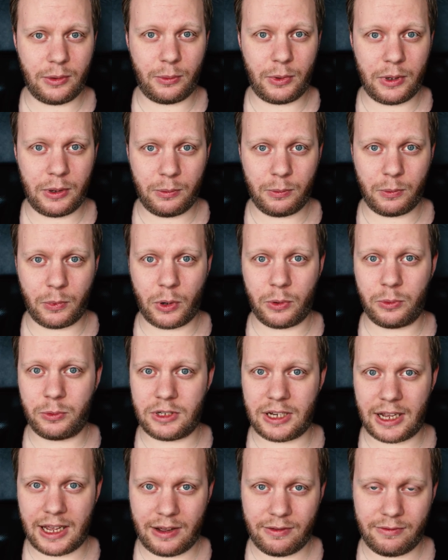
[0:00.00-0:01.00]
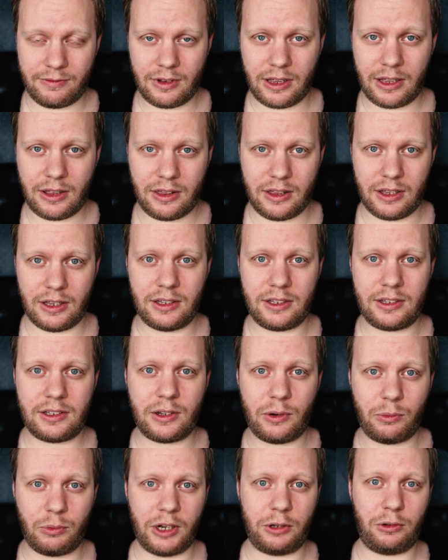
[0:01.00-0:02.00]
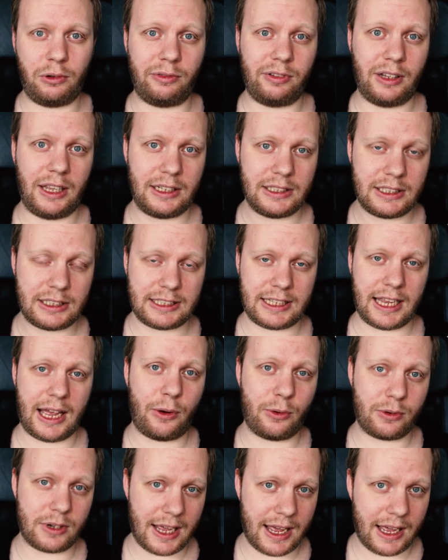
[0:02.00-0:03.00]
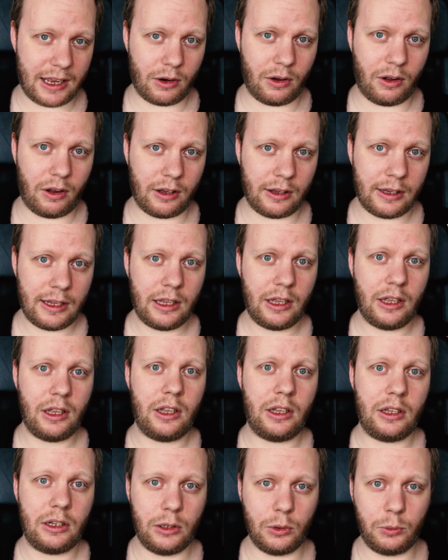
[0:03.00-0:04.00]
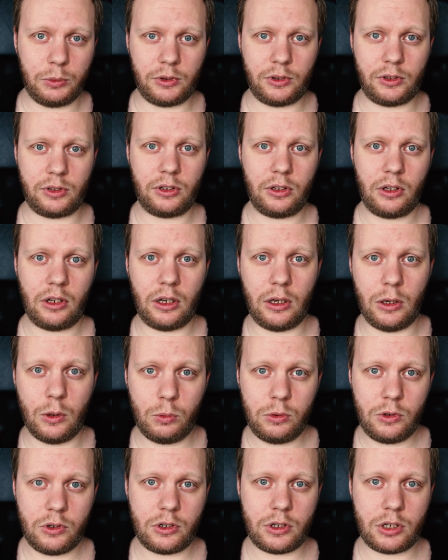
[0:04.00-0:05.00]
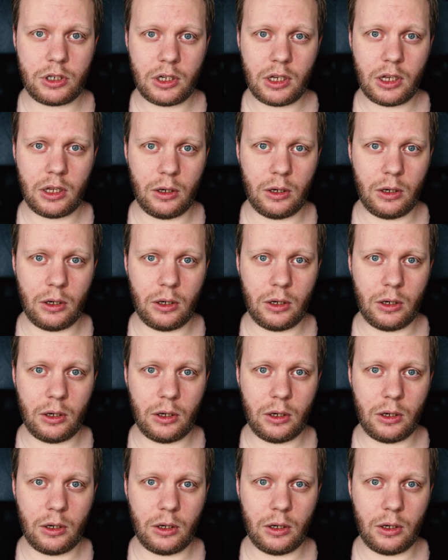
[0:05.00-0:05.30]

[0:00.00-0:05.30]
we won't have this retroflex sound at all loot, loot.